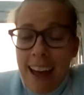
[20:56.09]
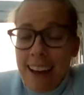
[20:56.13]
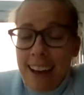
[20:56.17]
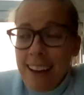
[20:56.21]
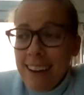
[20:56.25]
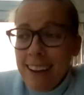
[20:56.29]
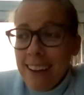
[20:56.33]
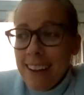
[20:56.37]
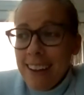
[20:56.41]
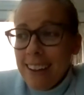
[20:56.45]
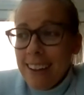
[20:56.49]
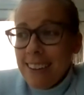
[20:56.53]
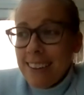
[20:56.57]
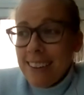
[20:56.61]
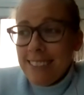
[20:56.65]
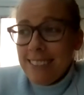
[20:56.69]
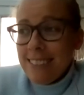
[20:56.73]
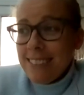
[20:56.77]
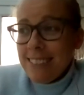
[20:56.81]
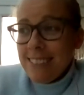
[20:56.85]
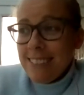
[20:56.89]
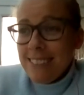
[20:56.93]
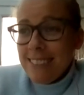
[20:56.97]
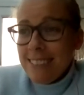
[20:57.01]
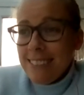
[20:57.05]

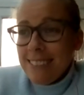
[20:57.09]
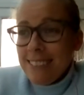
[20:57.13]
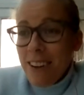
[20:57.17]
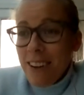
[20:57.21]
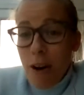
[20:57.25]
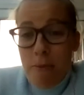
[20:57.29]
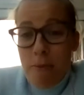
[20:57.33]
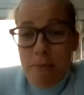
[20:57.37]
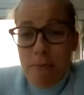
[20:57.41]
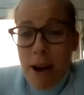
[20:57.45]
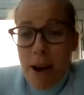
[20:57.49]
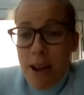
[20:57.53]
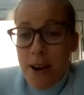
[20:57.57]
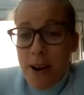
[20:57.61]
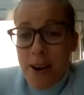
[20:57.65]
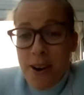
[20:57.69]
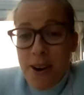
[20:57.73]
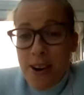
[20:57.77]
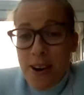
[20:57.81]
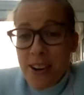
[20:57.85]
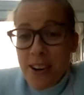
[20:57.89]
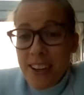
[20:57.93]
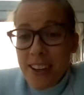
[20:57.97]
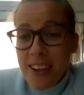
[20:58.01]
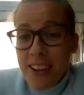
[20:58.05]
on my
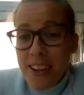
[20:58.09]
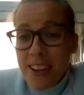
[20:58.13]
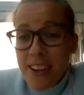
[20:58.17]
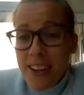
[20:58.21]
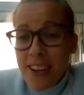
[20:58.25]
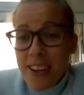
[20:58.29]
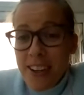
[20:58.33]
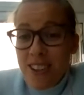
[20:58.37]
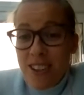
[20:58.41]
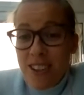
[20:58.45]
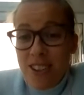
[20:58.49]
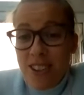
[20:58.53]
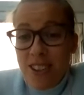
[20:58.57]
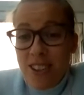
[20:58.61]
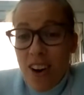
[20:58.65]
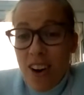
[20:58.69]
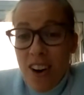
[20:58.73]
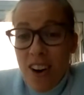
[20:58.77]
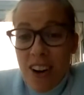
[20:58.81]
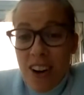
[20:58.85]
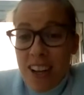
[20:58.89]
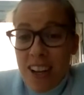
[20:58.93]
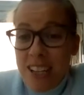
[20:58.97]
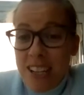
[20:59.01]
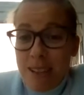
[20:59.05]
own and
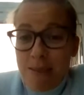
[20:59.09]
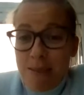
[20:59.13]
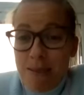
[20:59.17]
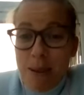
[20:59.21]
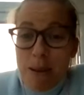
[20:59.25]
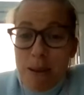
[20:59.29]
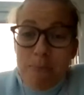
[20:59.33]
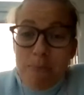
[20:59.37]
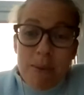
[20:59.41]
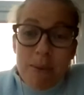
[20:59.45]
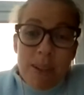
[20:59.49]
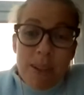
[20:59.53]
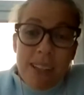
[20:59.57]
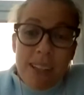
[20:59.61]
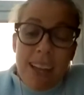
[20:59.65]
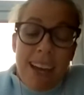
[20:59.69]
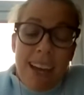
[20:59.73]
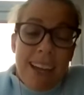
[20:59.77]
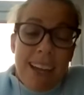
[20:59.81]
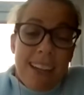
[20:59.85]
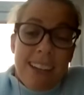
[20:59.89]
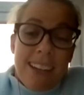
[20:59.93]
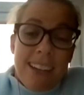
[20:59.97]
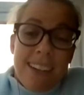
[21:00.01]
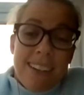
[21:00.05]
just talking to people.
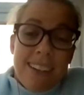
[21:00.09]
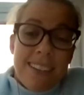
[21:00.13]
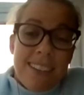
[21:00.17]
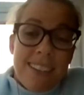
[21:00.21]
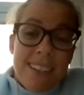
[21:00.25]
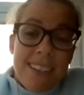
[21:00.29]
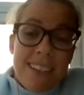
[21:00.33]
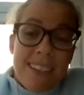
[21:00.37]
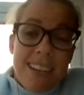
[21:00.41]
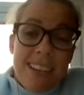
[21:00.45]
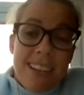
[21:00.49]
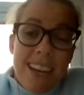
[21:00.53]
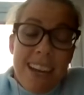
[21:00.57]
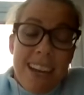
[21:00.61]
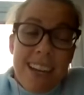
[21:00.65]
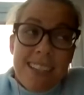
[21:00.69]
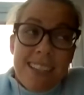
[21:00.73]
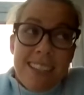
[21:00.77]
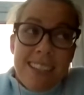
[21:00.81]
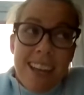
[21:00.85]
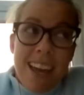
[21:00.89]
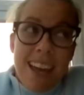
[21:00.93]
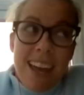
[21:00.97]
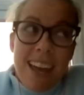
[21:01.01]
And it's